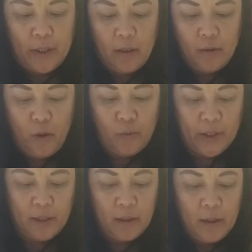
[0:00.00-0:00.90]

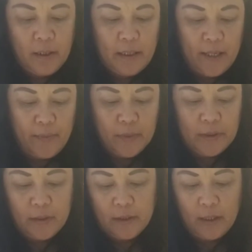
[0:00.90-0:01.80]
coated, that
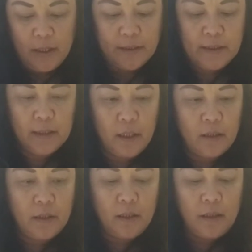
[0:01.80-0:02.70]
it's
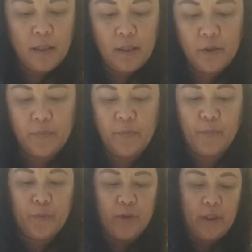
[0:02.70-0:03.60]
seasoned
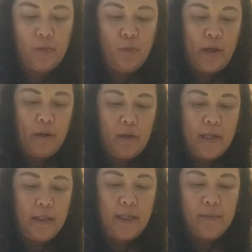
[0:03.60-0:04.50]
pretty well. I
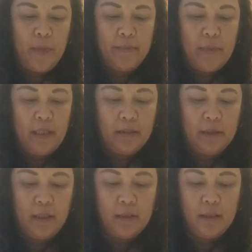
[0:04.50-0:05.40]
like my meat
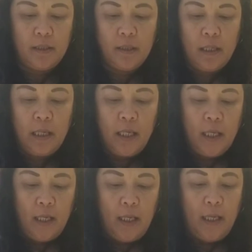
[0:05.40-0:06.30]
seasoned
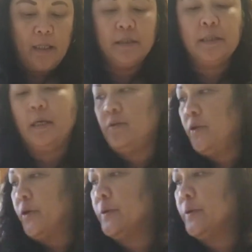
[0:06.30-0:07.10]
and tender.